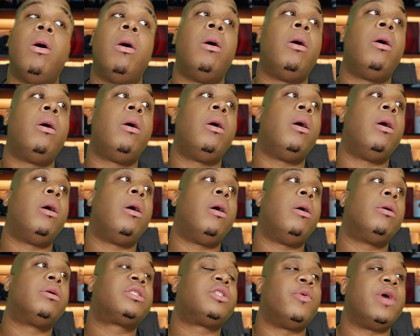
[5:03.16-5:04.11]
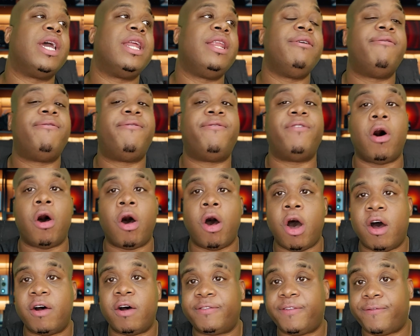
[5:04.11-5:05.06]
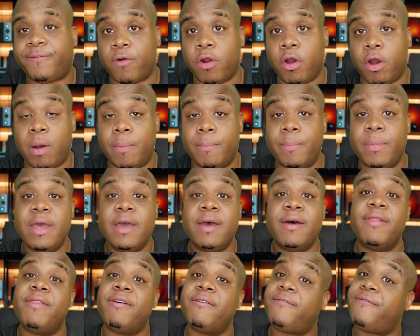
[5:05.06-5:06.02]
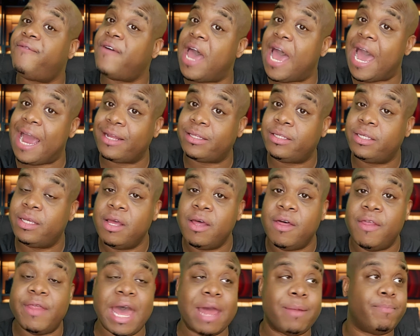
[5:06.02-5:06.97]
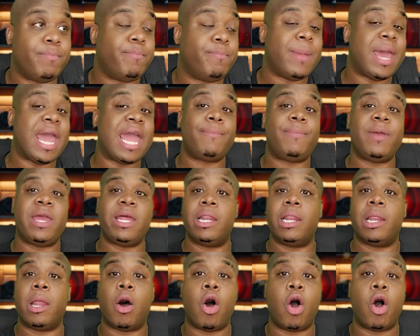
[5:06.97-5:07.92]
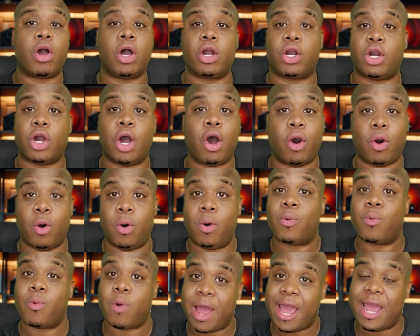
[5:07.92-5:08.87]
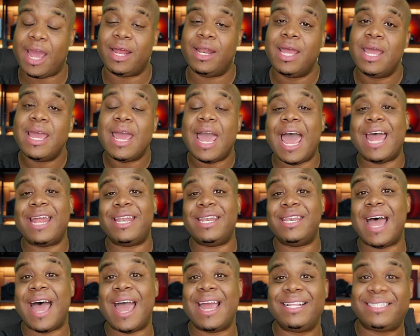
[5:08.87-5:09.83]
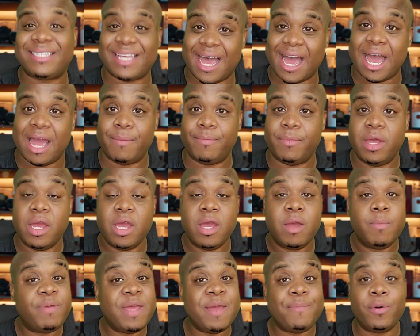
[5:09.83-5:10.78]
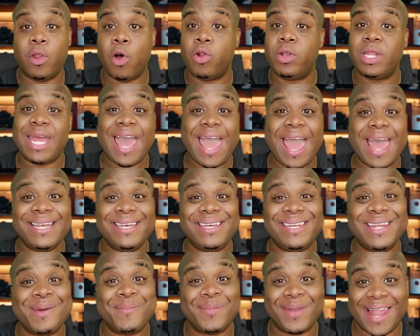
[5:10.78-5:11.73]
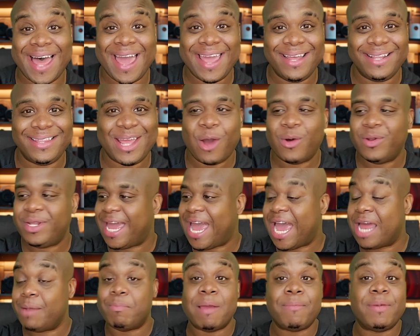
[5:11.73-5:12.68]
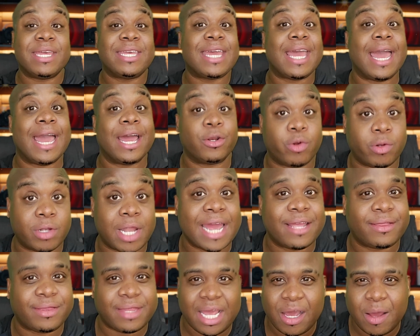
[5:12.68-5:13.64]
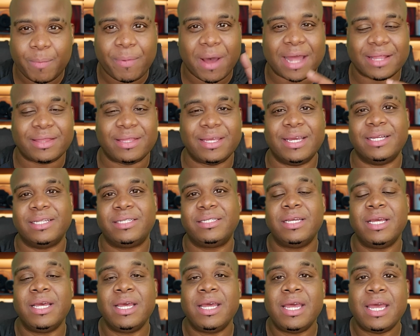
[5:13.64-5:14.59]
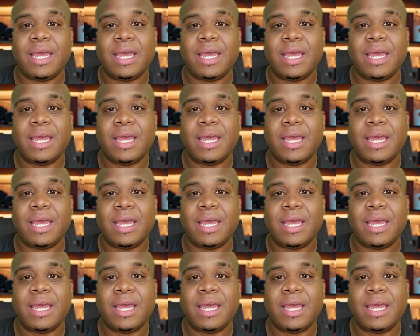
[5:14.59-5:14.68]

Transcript: Oh, so it evolved from the fact that maybe long ago, right, at nighttime, people only had dim light. They only had maybe candlelight. Think about this.